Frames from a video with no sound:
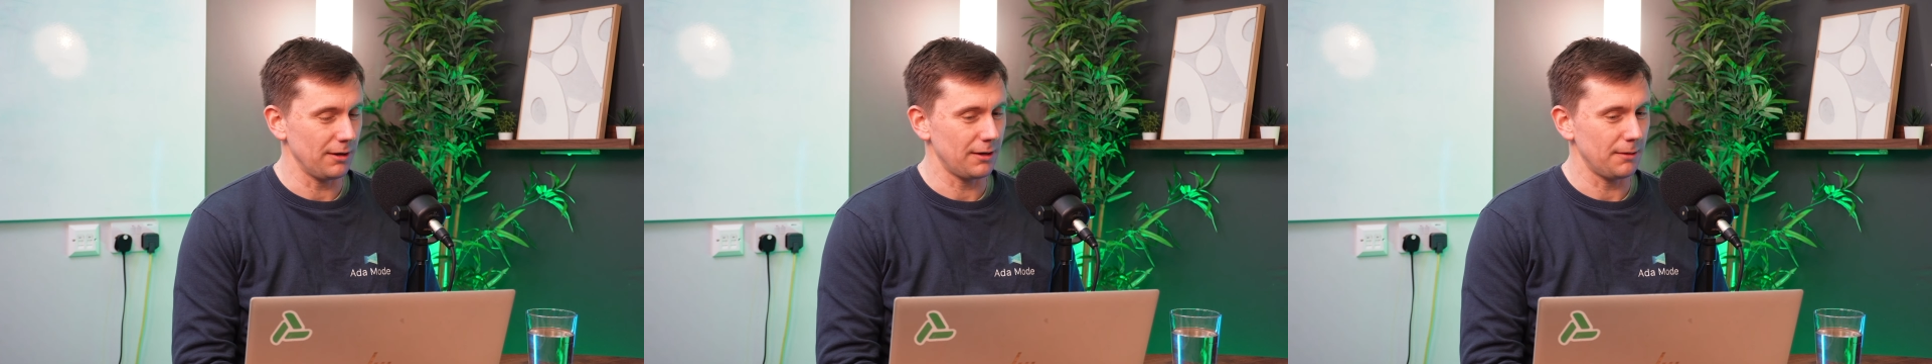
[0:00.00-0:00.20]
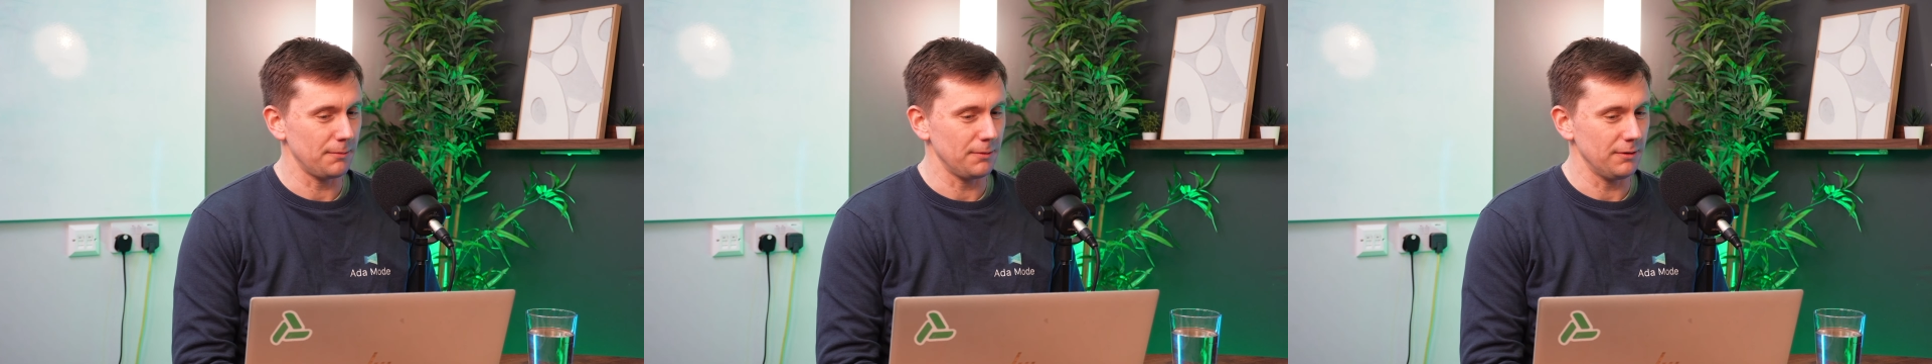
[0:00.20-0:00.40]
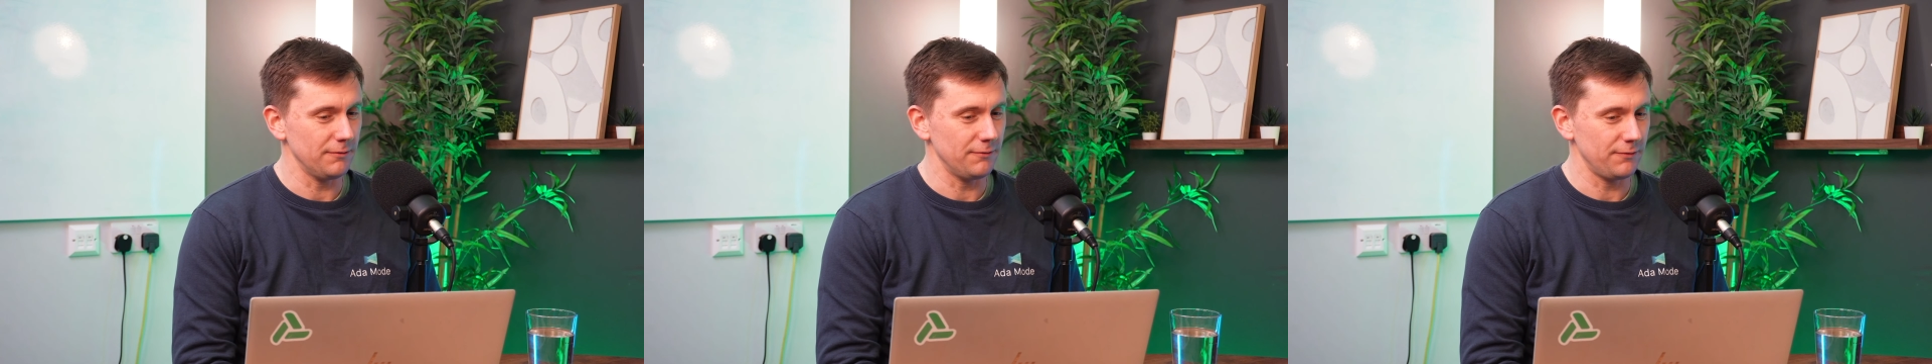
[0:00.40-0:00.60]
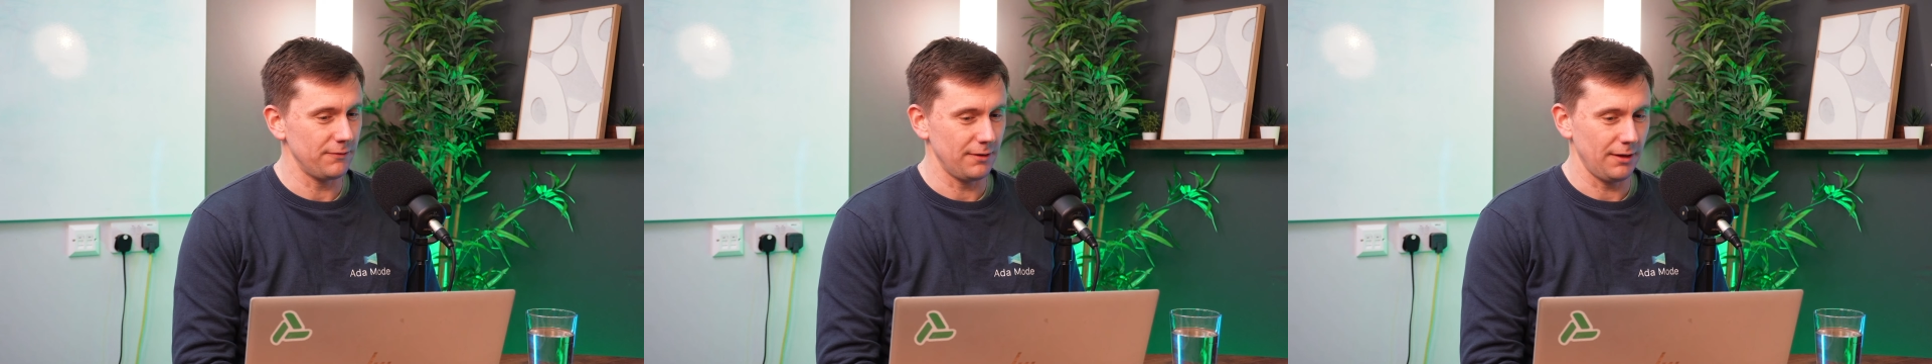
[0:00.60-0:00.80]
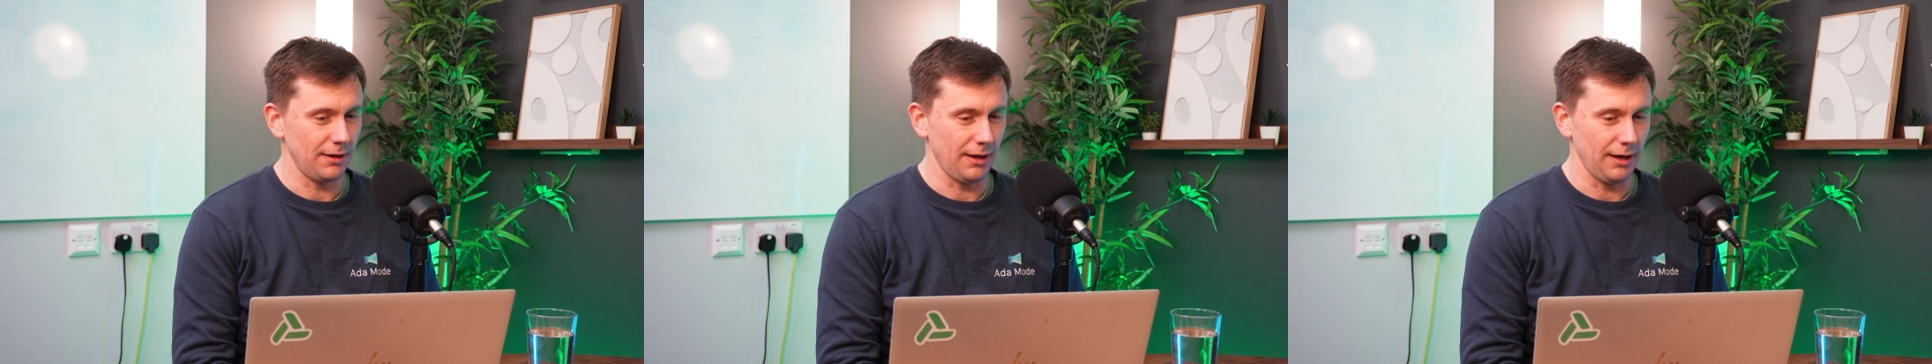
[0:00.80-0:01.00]
couple of
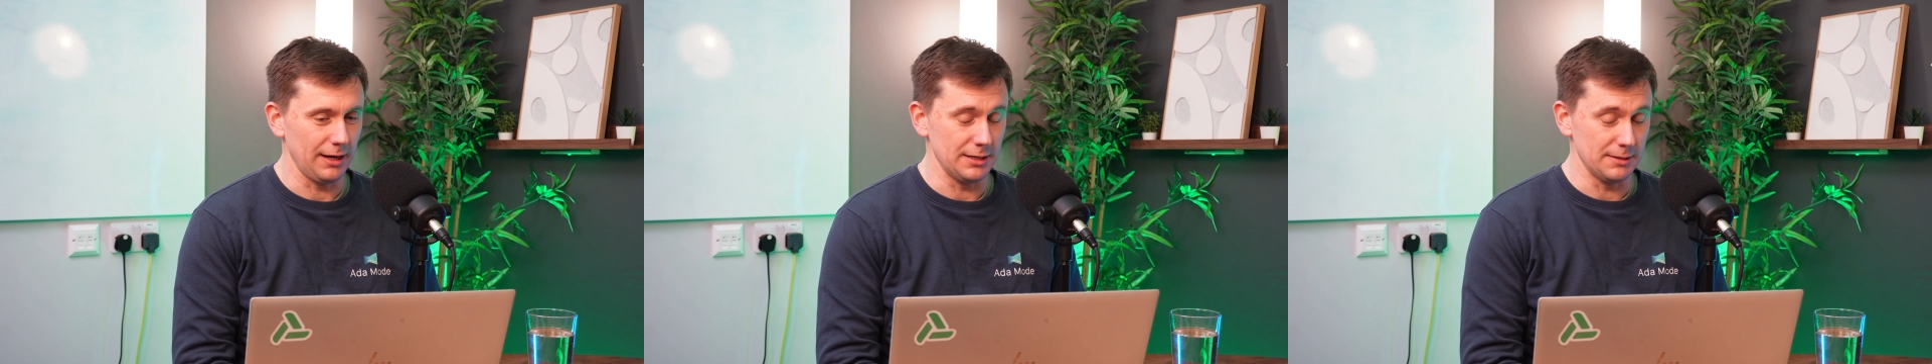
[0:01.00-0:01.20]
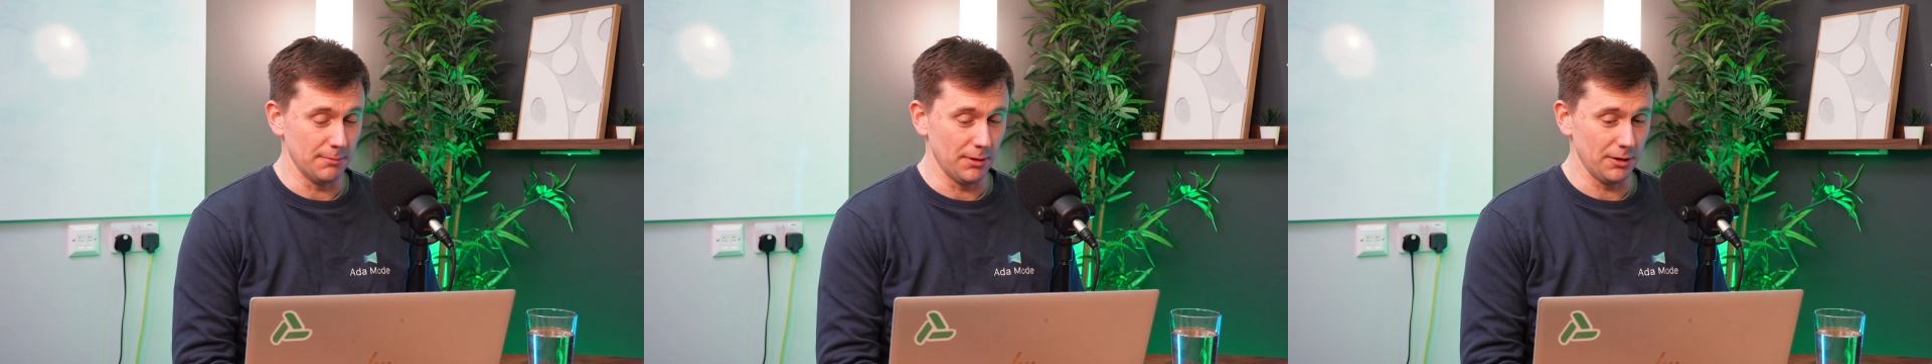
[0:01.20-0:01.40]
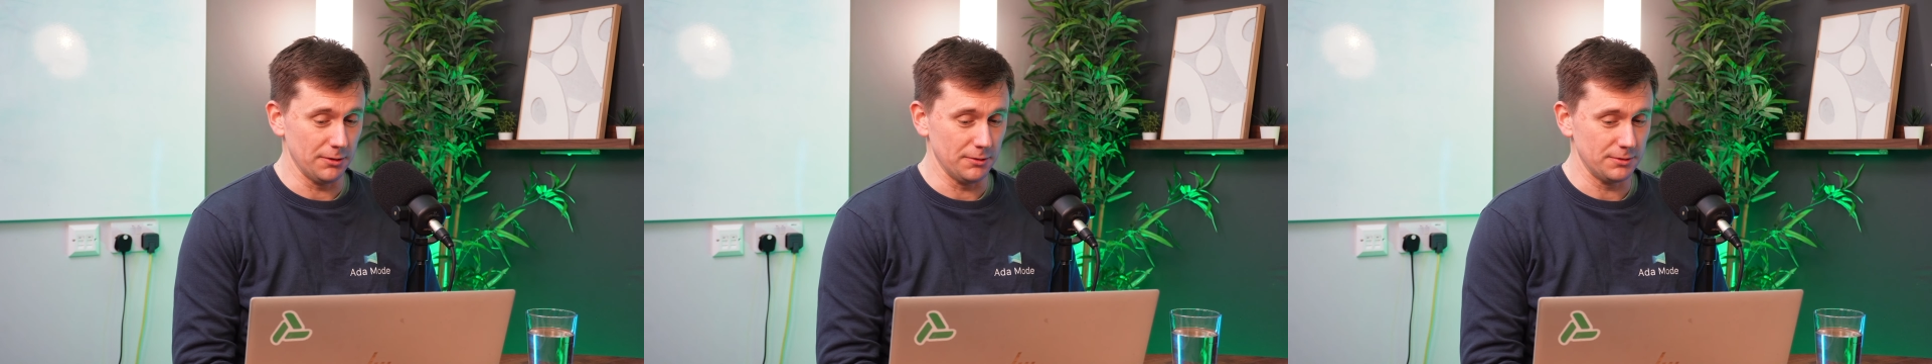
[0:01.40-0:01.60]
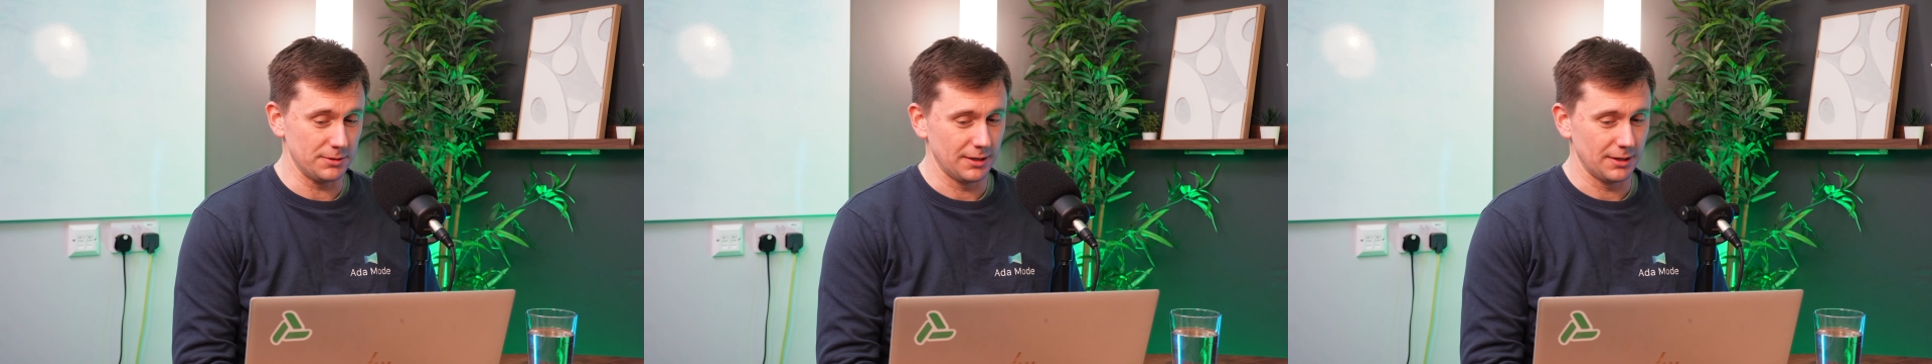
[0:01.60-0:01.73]
Ada Mode